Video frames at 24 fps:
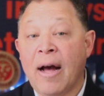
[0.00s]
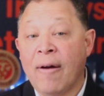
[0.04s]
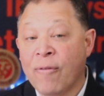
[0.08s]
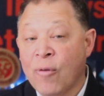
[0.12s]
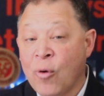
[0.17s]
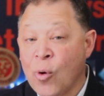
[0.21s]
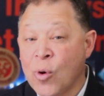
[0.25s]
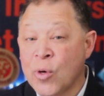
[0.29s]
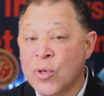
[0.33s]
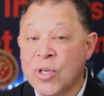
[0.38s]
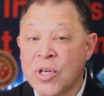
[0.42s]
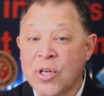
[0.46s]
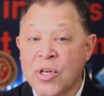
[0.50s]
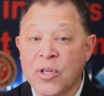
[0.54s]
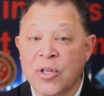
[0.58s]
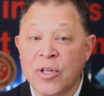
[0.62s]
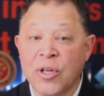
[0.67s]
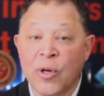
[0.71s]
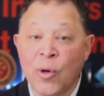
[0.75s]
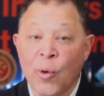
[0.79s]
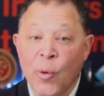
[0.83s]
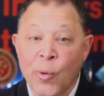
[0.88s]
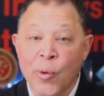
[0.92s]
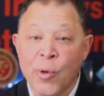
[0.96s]
Of course, this
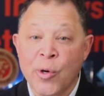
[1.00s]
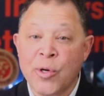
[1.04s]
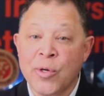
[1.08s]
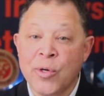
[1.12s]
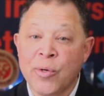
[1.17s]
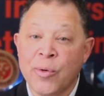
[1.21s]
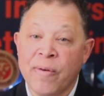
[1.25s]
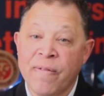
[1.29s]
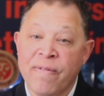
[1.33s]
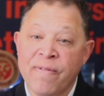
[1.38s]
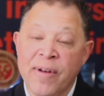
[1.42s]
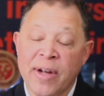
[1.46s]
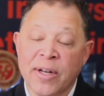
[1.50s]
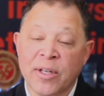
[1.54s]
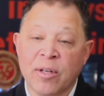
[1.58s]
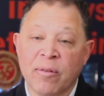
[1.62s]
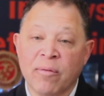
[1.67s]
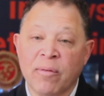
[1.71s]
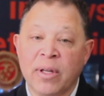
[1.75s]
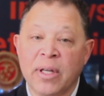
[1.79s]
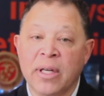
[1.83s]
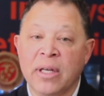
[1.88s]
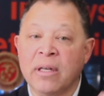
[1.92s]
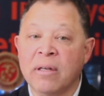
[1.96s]
is in order to
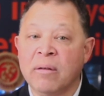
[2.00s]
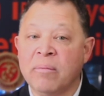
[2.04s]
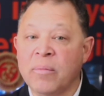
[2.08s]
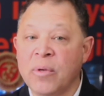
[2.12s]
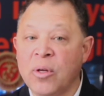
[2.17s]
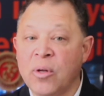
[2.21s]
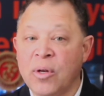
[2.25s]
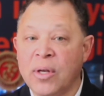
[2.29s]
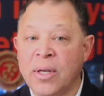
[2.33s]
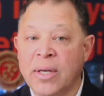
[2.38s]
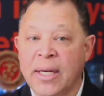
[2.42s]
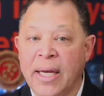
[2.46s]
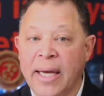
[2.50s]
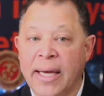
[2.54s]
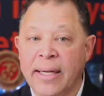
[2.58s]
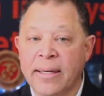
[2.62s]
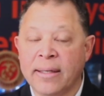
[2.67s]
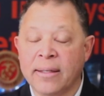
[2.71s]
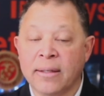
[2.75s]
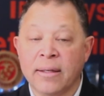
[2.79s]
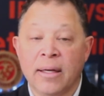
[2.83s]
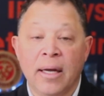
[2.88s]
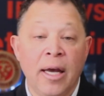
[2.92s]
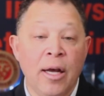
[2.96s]
effectively
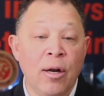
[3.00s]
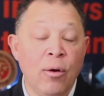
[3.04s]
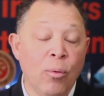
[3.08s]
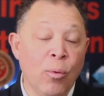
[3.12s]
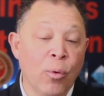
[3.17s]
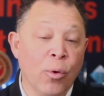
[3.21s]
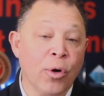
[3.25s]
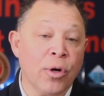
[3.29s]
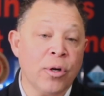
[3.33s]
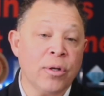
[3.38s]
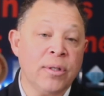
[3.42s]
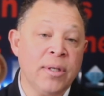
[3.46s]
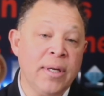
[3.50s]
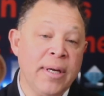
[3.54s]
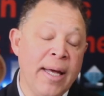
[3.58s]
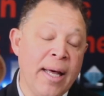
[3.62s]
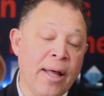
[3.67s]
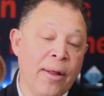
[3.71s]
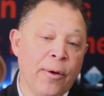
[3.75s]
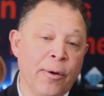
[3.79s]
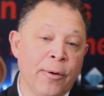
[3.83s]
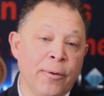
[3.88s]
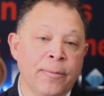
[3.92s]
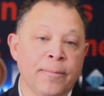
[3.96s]
communicate and work
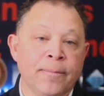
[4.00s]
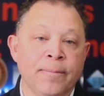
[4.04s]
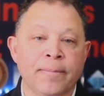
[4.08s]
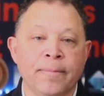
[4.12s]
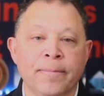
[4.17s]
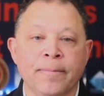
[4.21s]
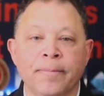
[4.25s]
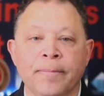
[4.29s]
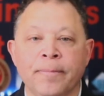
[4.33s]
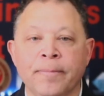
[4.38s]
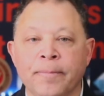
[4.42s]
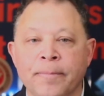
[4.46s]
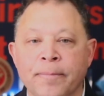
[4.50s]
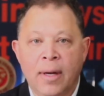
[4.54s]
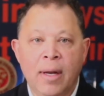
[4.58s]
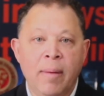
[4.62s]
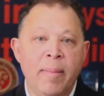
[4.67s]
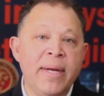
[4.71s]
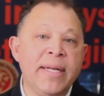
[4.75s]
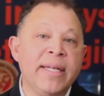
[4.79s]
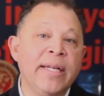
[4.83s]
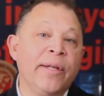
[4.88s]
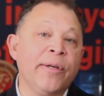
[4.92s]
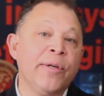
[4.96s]
together.
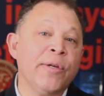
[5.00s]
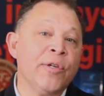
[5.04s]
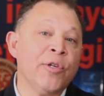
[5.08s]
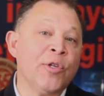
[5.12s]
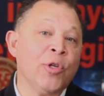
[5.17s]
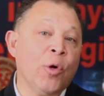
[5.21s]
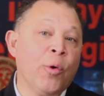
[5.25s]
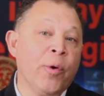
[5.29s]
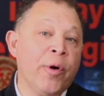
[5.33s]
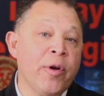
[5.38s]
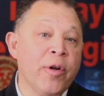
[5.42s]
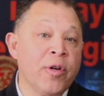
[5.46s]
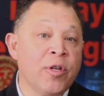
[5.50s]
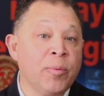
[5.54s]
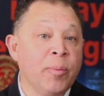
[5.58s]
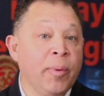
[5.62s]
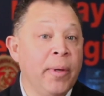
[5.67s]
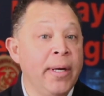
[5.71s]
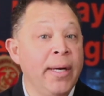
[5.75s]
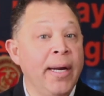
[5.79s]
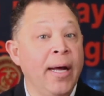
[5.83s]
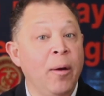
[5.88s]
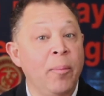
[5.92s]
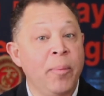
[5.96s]
Let me tell you a story to
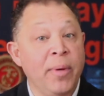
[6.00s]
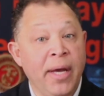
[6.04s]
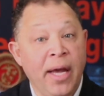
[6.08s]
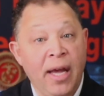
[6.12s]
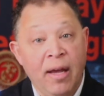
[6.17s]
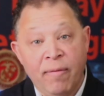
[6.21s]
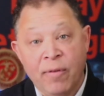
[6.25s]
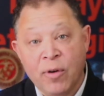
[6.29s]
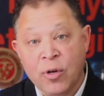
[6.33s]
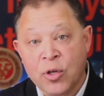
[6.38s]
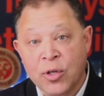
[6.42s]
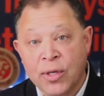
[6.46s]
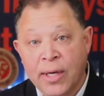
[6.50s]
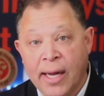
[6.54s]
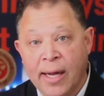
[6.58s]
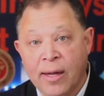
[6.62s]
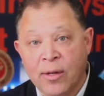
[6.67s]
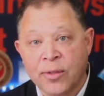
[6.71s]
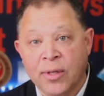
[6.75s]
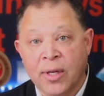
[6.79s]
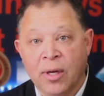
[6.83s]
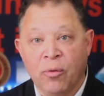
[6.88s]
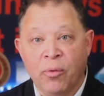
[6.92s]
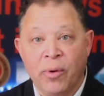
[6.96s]
explain how behavior
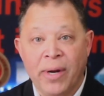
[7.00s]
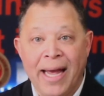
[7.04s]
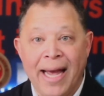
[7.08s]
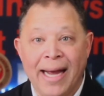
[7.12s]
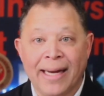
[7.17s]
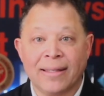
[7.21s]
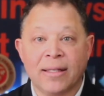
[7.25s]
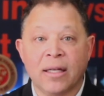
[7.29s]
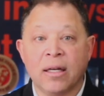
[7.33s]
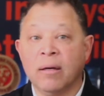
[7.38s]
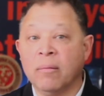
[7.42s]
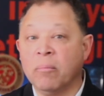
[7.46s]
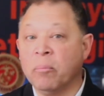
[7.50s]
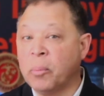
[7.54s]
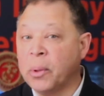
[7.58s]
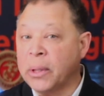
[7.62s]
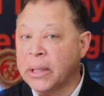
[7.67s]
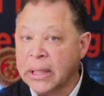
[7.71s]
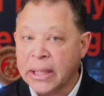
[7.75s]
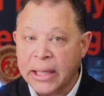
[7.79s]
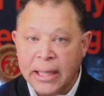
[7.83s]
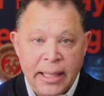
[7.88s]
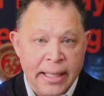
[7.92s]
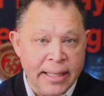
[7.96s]
styles can react
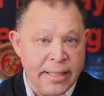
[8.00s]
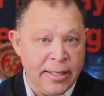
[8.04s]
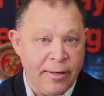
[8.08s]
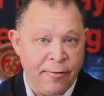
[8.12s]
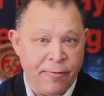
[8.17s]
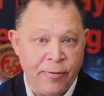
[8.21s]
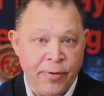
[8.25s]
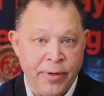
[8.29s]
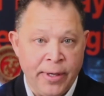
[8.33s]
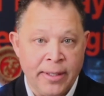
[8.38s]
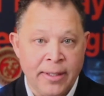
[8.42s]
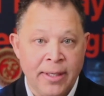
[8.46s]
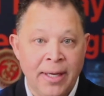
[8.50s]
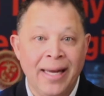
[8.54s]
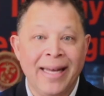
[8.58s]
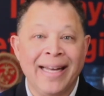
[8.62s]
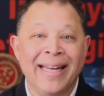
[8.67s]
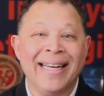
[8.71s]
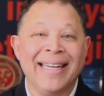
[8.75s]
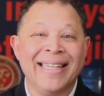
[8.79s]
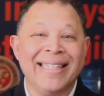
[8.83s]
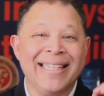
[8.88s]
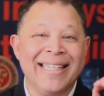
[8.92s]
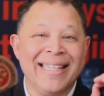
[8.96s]
completely different
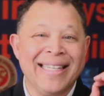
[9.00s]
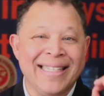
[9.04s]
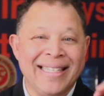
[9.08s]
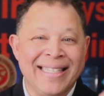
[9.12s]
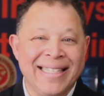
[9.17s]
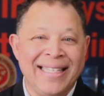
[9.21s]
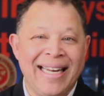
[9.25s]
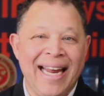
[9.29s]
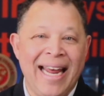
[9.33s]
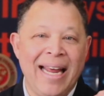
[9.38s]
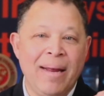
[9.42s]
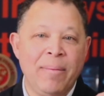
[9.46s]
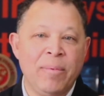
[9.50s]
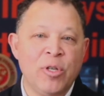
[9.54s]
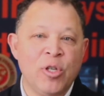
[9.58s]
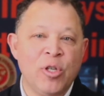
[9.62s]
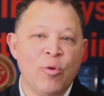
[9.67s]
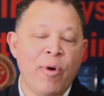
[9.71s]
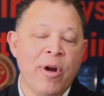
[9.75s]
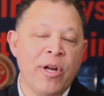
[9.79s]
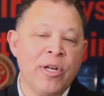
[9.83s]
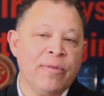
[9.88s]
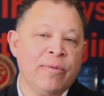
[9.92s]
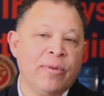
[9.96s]
to the same
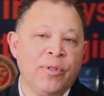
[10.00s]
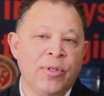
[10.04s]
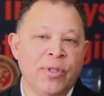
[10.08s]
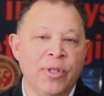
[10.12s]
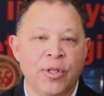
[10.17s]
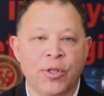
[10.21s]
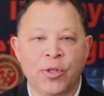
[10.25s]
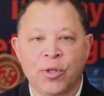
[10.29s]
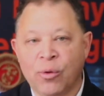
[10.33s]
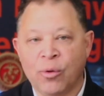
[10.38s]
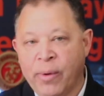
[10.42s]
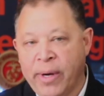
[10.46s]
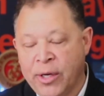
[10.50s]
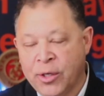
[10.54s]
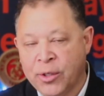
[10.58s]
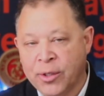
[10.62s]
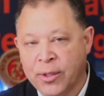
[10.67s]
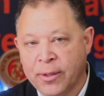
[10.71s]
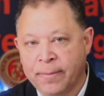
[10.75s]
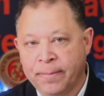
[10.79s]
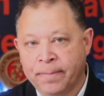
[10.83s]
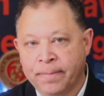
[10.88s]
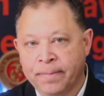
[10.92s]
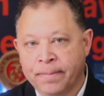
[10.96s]
stressful
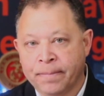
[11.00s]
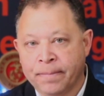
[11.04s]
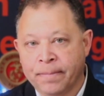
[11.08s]
situation.